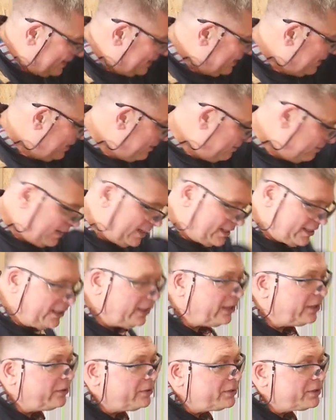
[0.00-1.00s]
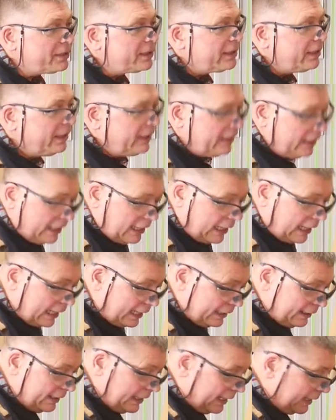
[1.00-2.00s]
Lovely to use.
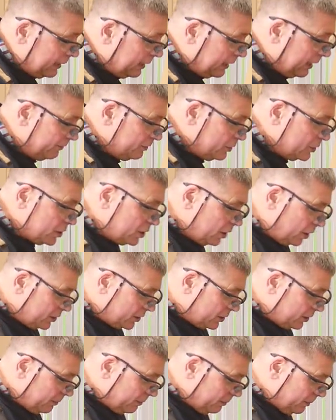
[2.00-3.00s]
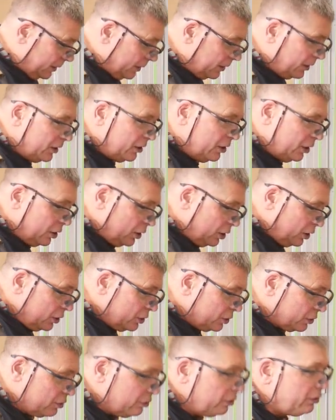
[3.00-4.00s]
And then I've just got some
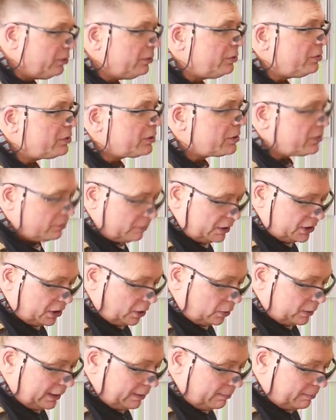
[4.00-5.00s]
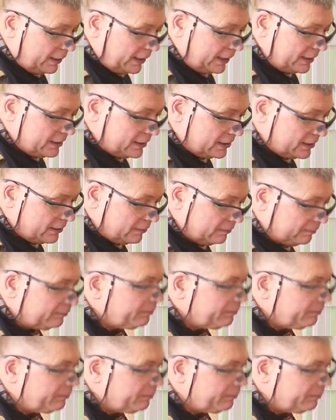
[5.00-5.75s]
screws which hold it in place.